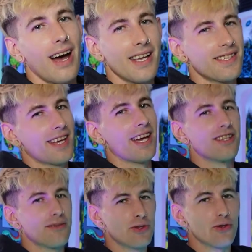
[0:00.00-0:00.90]
As
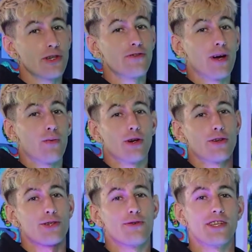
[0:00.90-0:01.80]
skaters, I'm sure you've done 1 or
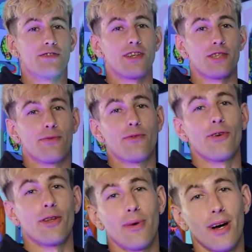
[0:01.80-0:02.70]
2 of these things before
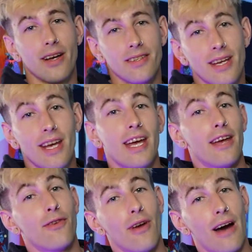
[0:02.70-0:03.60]
in the past.
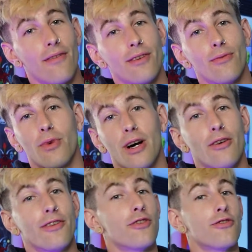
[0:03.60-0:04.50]
If you haven't,
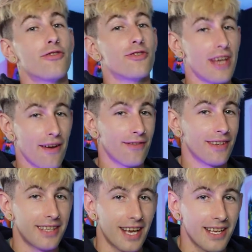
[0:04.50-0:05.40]
well, you should
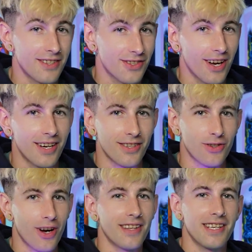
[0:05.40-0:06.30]
definitely get inside and
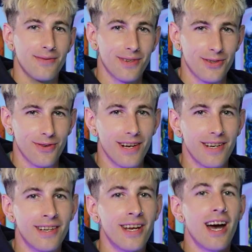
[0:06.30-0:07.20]
try these when it's
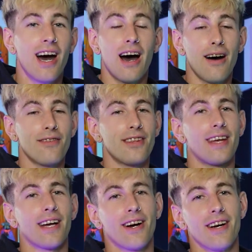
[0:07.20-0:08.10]
raining. Other than
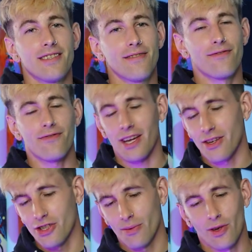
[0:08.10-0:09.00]
that, guys, thank
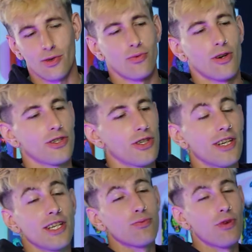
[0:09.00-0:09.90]
you so much for watching.
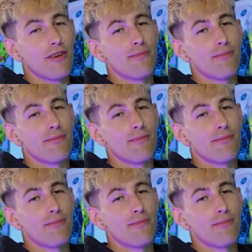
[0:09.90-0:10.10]
It's worth